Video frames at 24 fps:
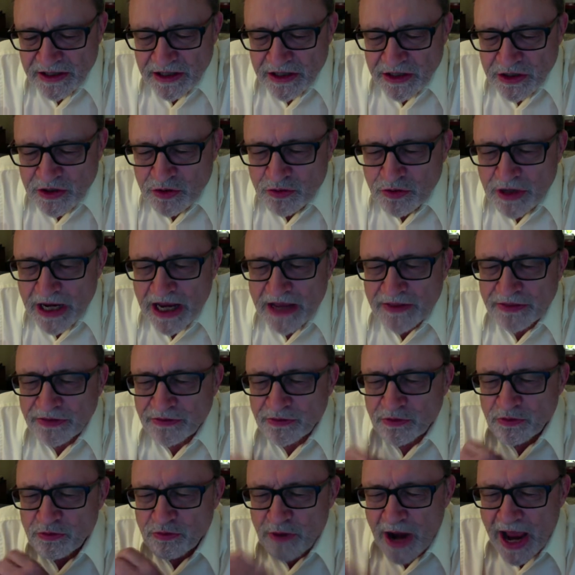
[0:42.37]
you can,
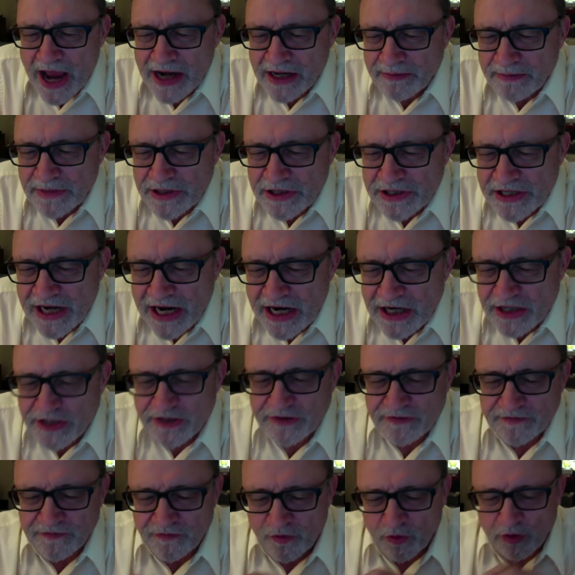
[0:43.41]
through randomization,
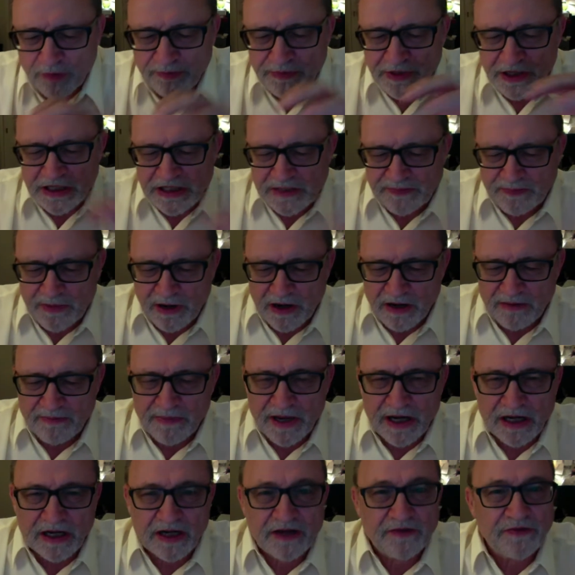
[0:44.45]
form the
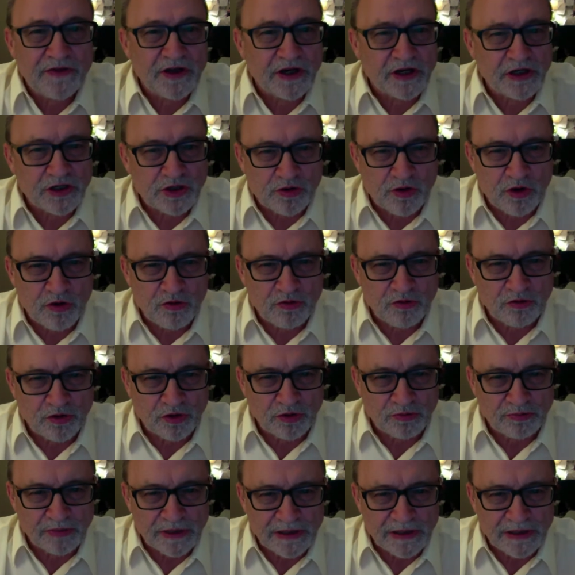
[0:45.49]
experimental and the control group.